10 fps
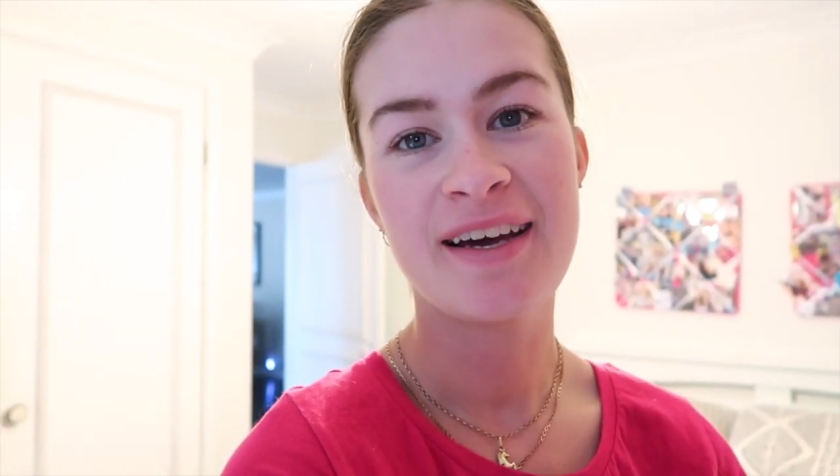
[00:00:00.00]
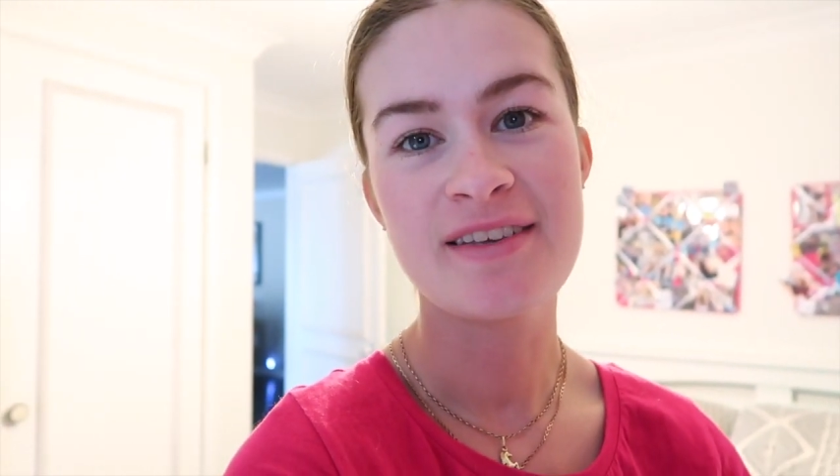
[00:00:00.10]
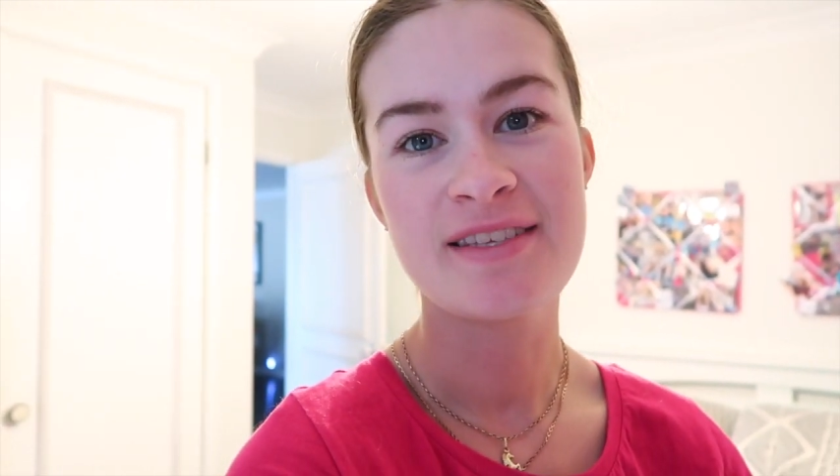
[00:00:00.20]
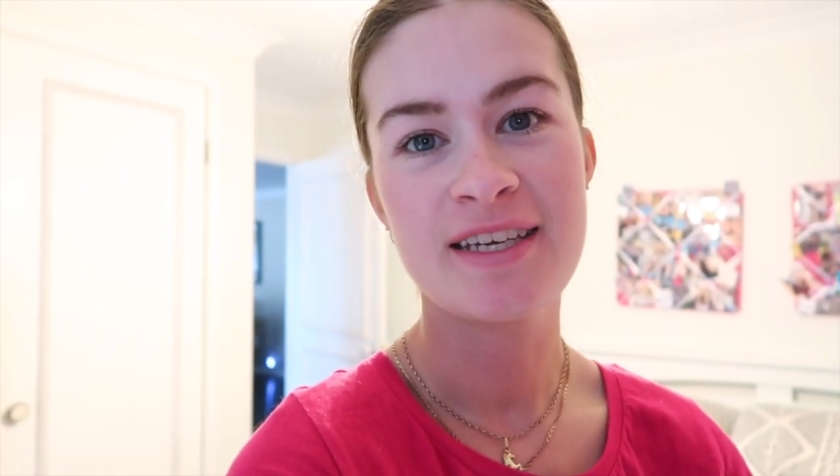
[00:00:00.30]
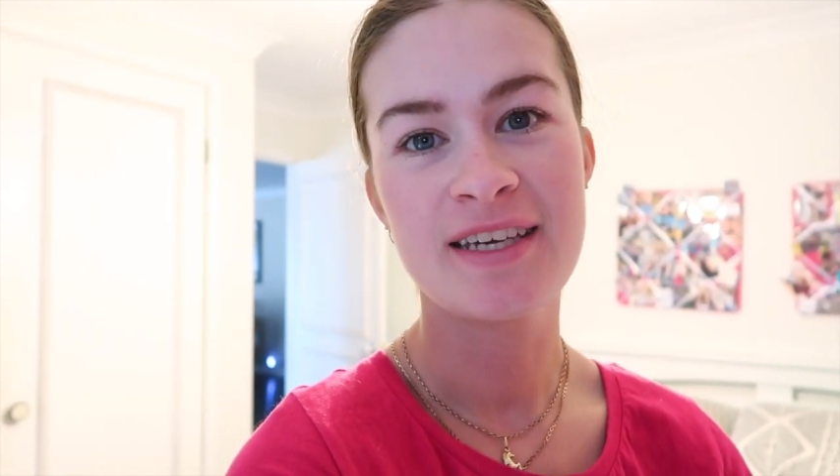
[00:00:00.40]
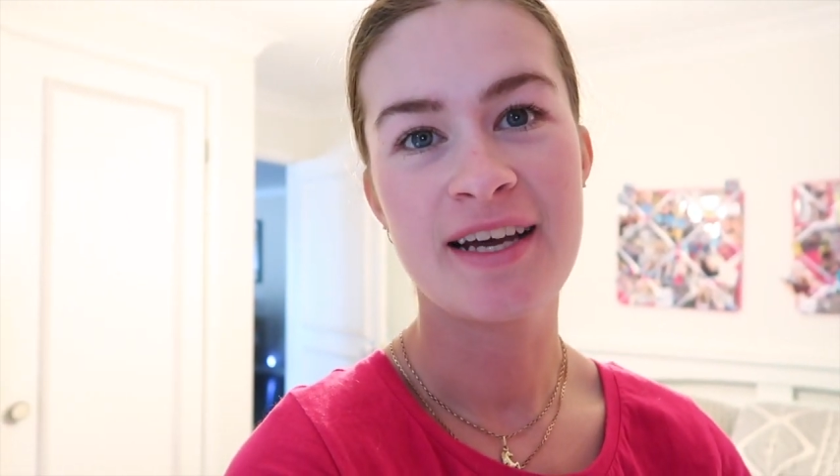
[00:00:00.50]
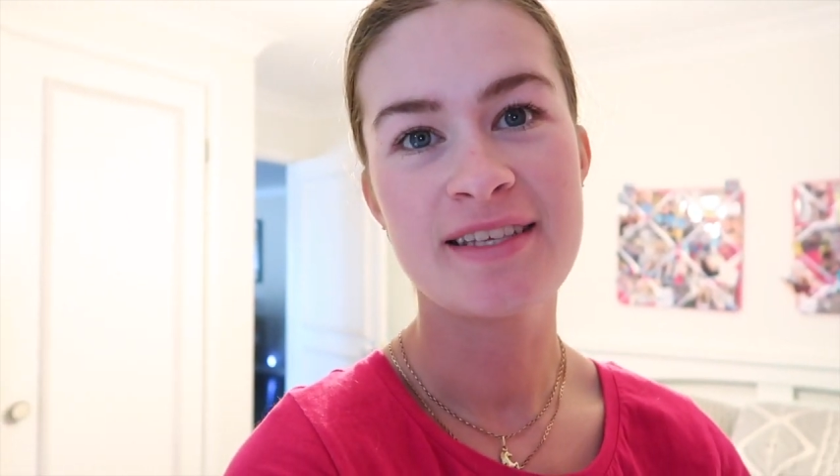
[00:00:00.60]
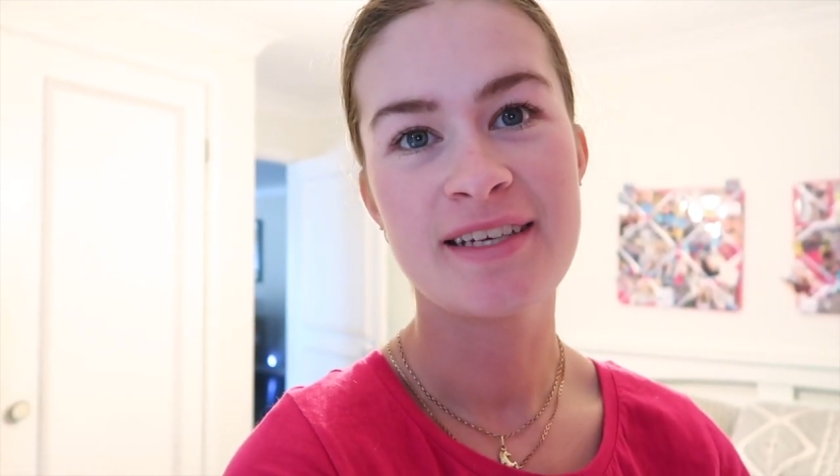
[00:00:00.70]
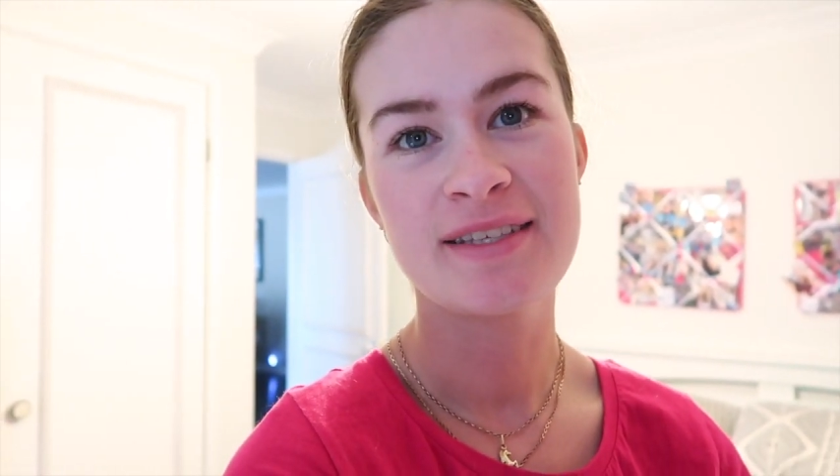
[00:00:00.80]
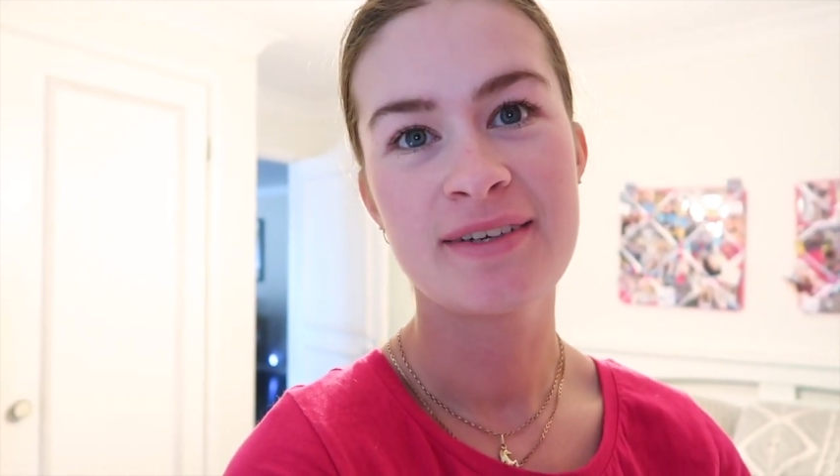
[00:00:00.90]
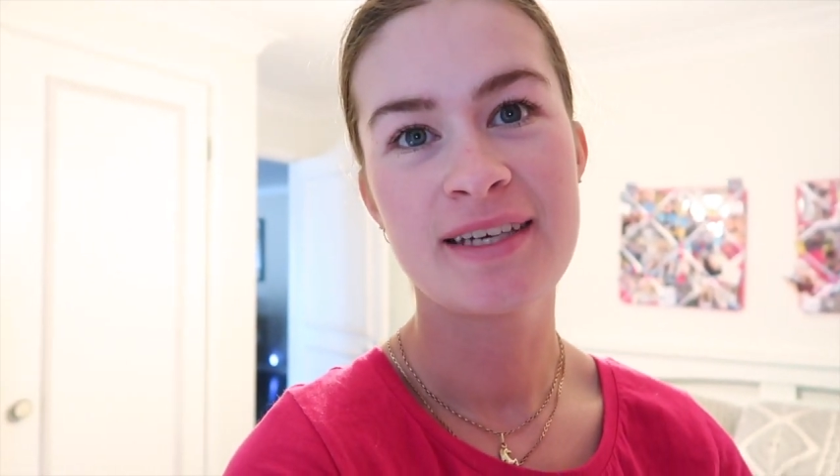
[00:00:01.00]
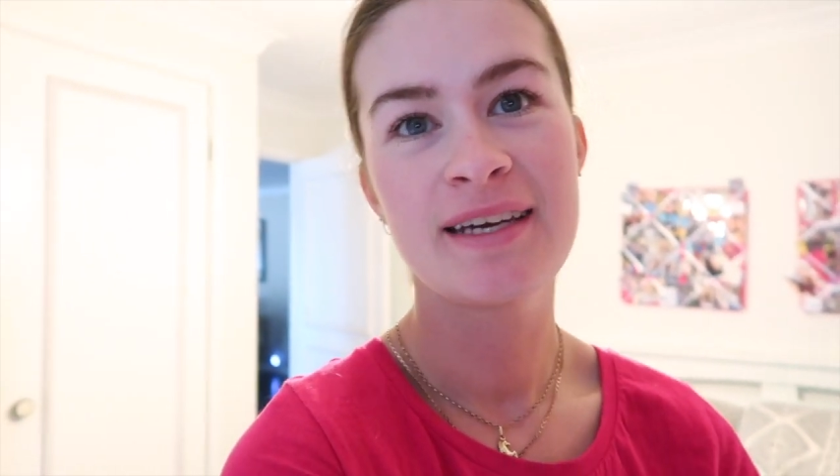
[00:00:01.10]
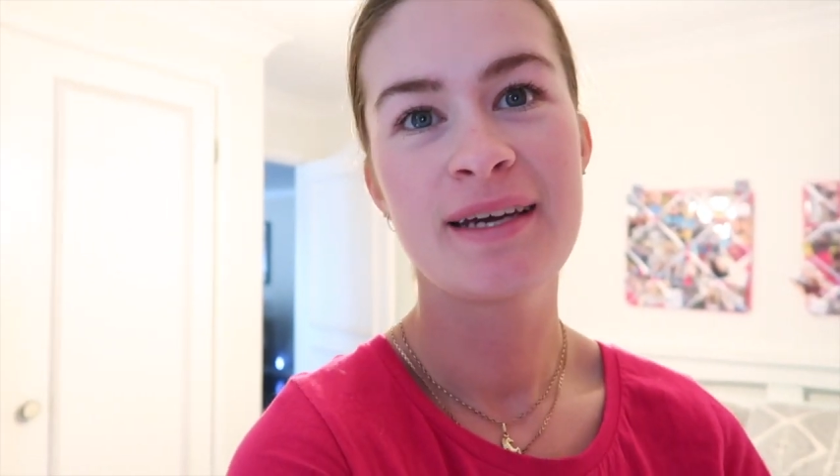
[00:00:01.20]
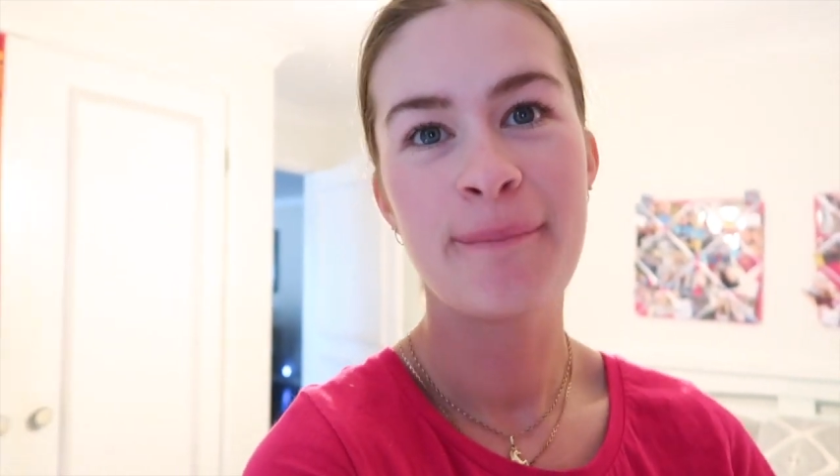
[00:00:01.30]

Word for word: I'll see you guys next week.